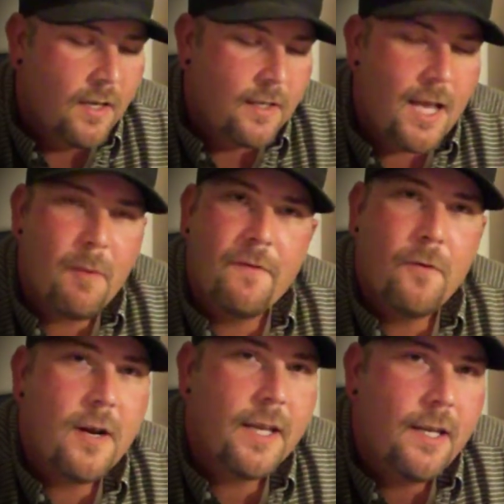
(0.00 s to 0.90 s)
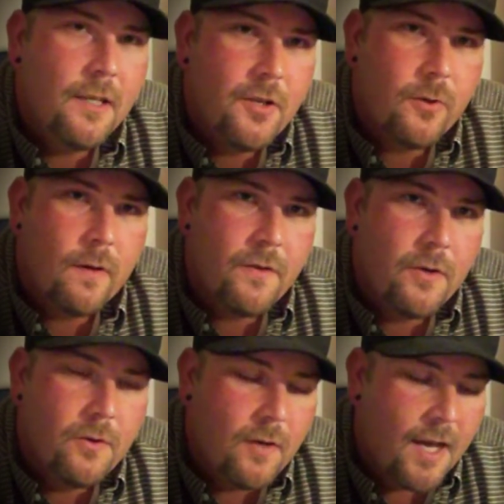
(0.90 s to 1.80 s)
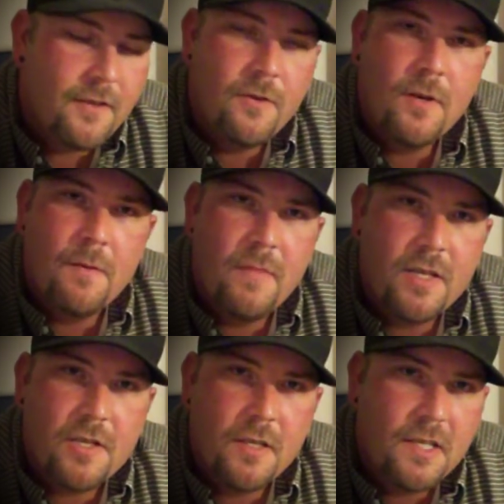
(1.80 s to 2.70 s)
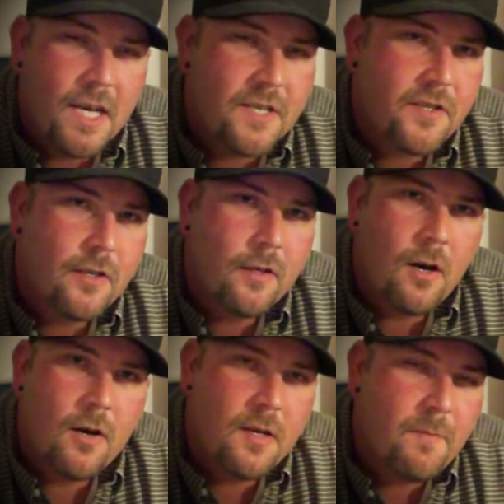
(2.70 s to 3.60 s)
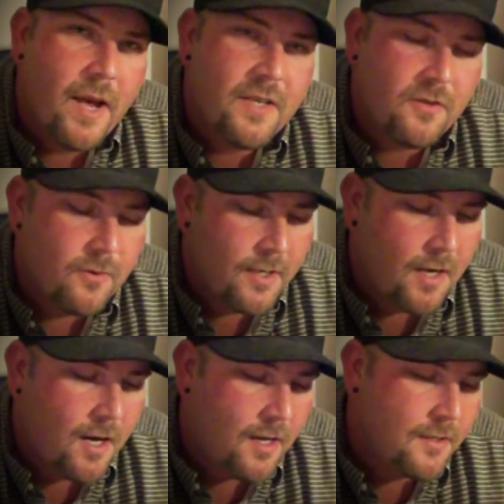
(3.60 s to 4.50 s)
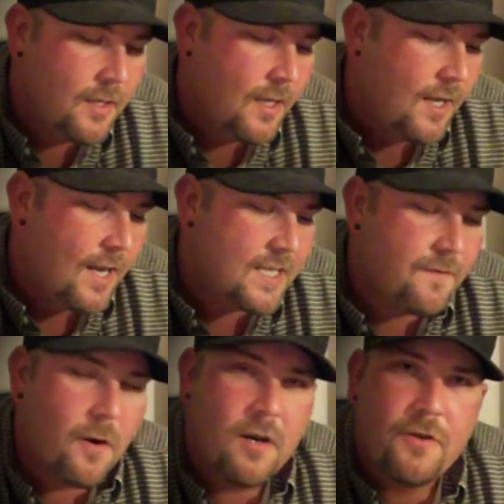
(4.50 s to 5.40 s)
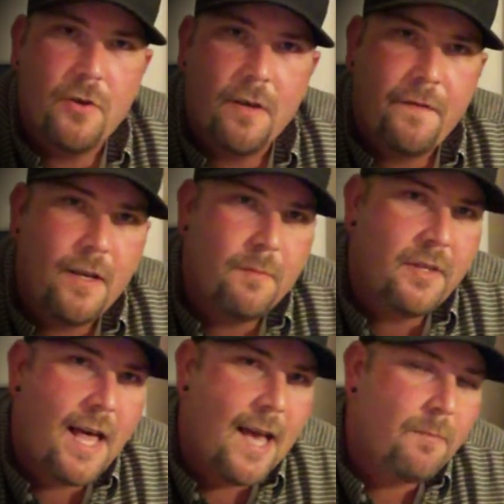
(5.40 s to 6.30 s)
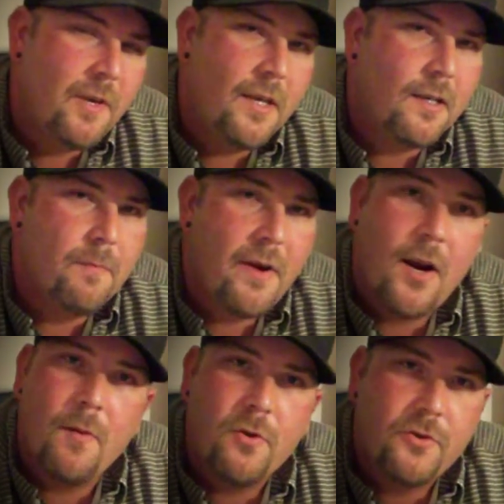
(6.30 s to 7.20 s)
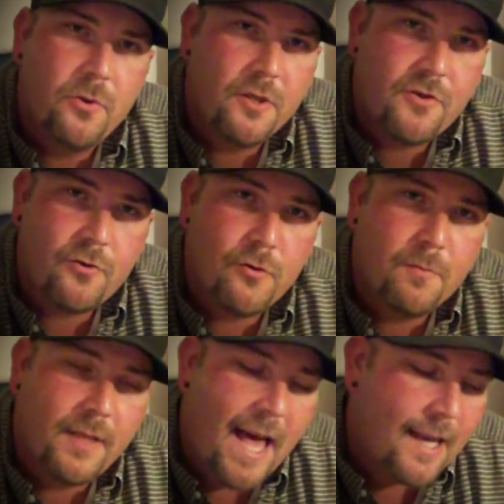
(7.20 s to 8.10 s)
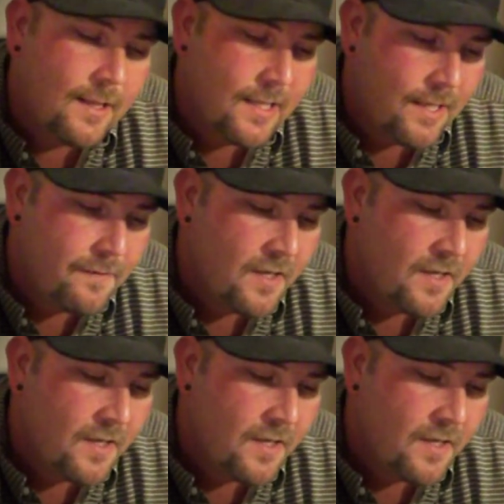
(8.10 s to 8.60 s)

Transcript: Now before I get into the review, I do want to mention, yes, there are debates going on as far as Hookafina BLAK being comparable to a true black leaf.